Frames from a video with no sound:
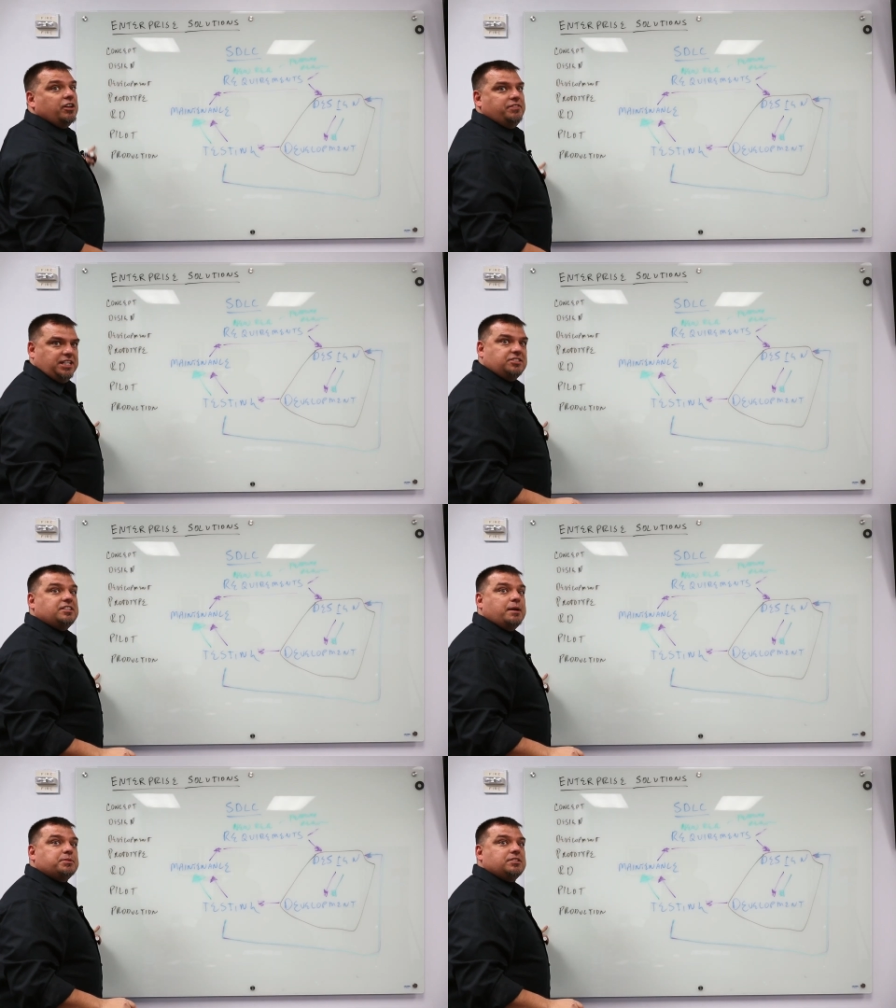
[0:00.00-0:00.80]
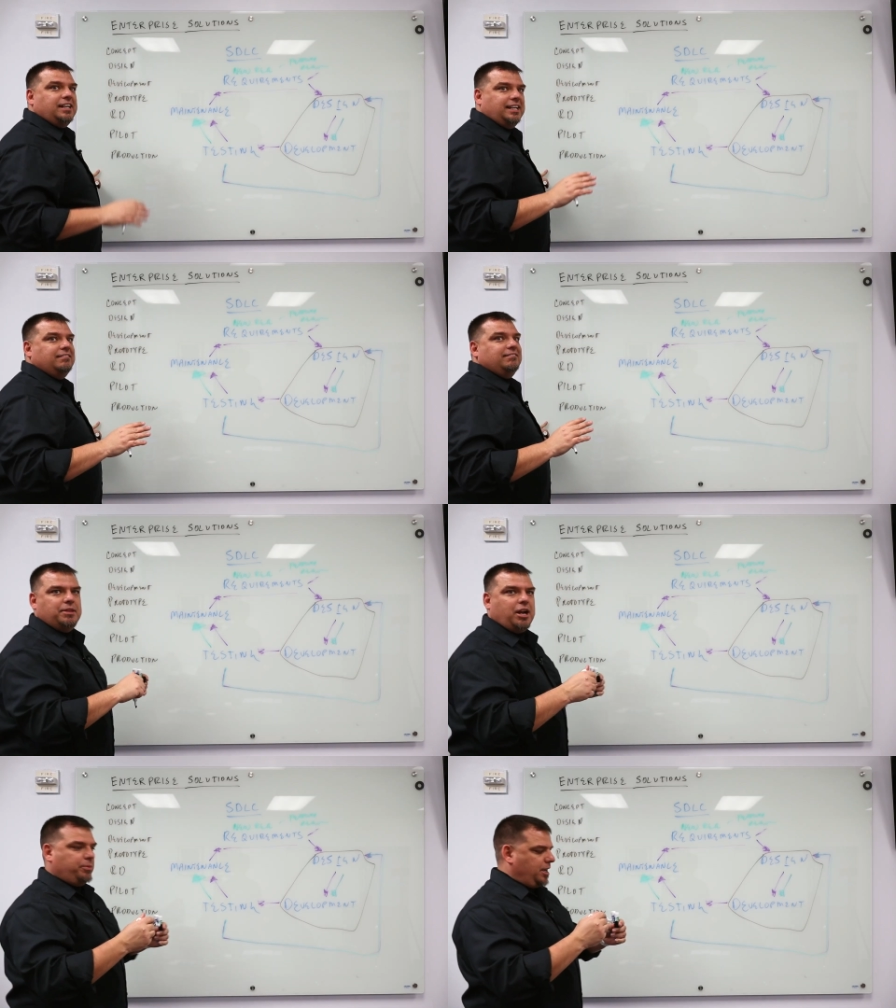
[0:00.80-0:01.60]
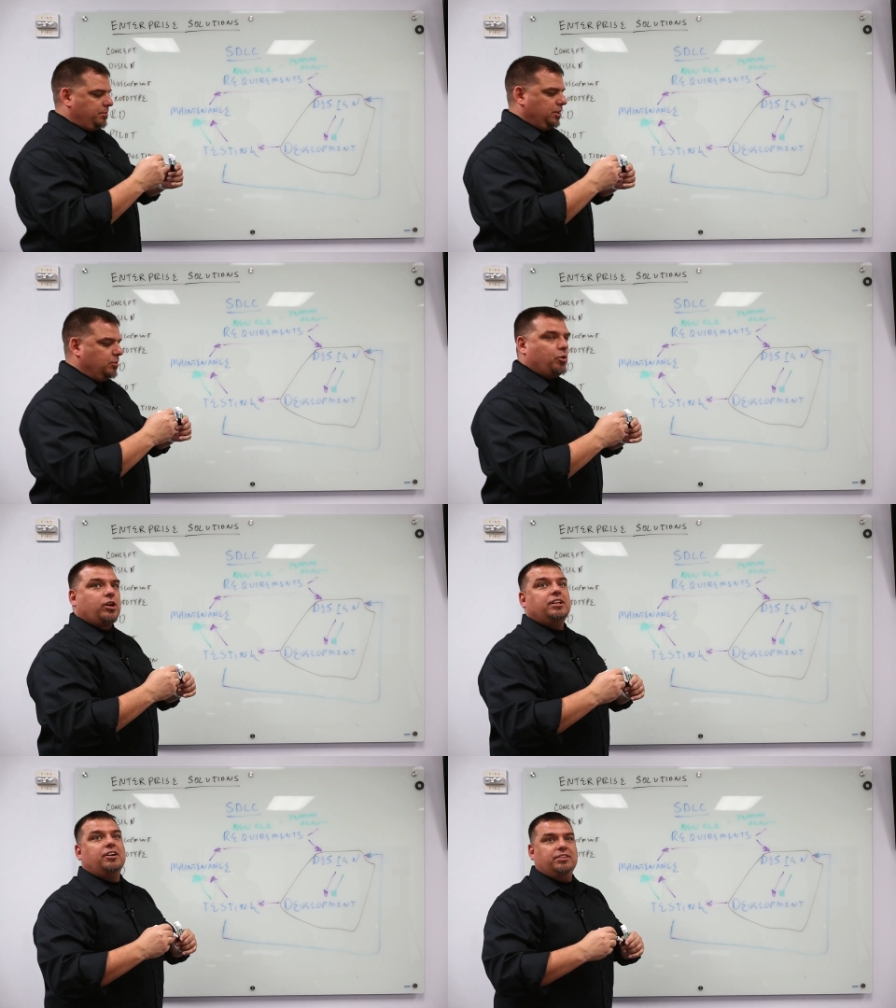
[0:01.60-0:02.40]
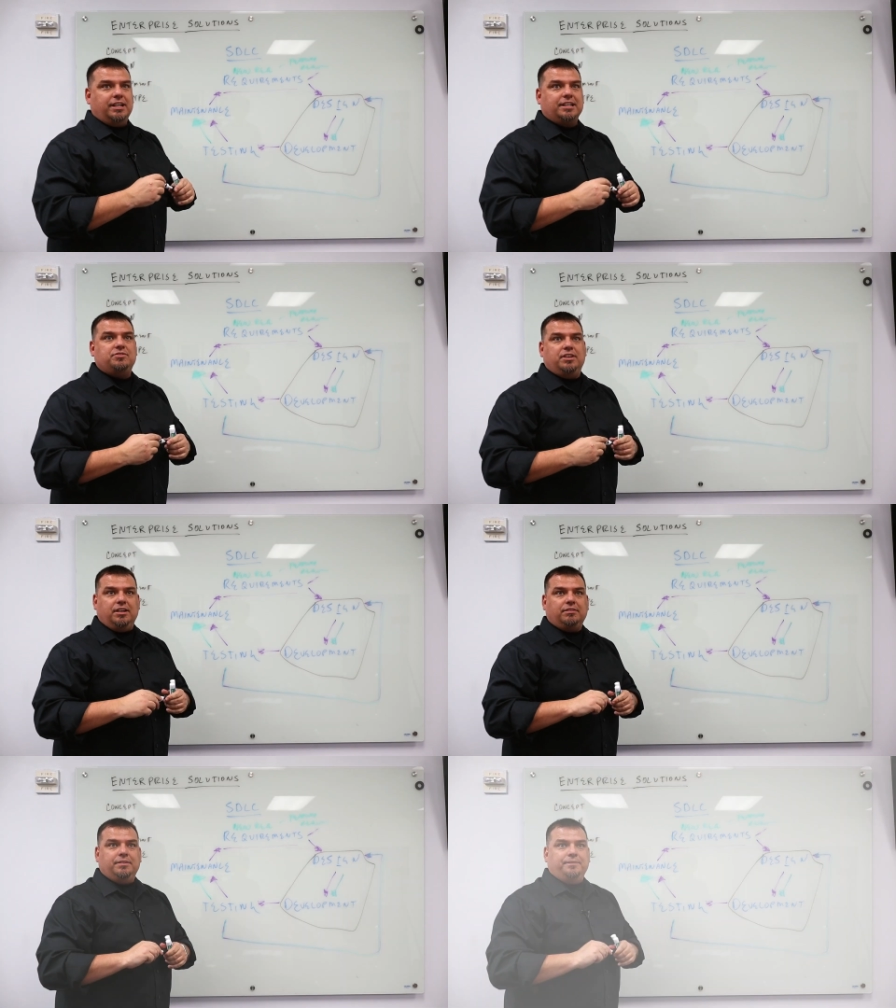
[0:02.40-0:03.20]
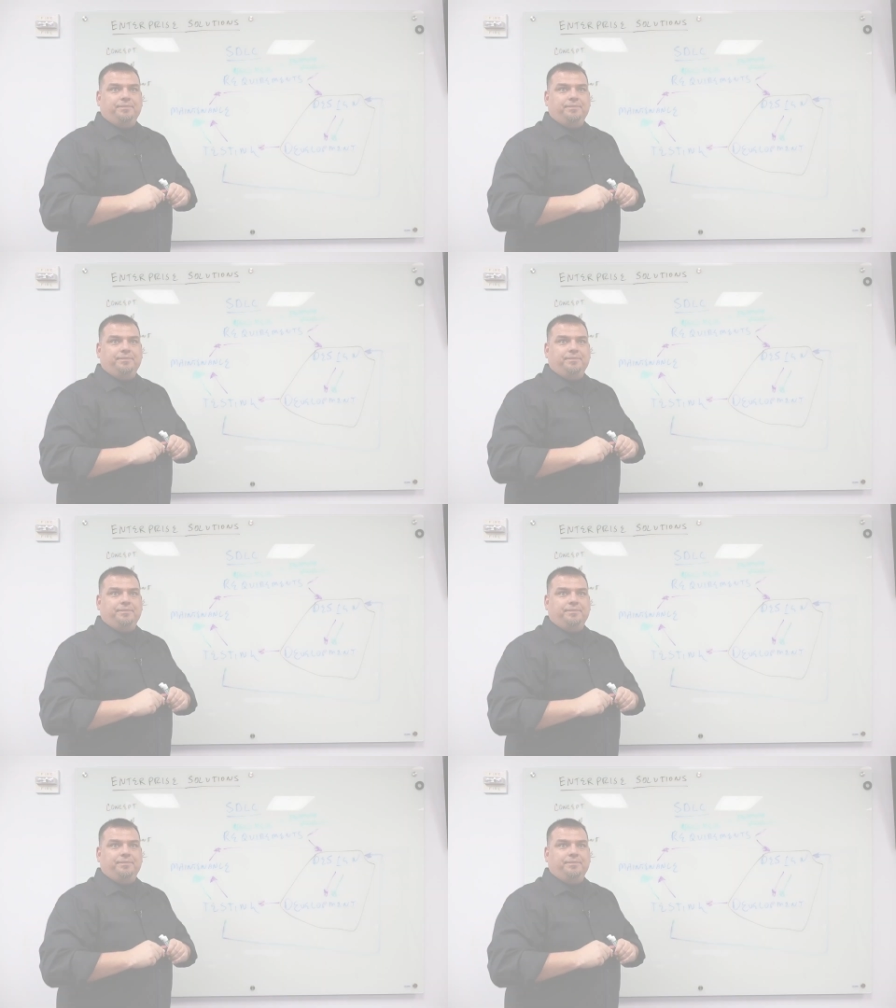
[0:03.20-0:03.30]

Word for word: all of these steps. And that'll become a little more clear in the next video.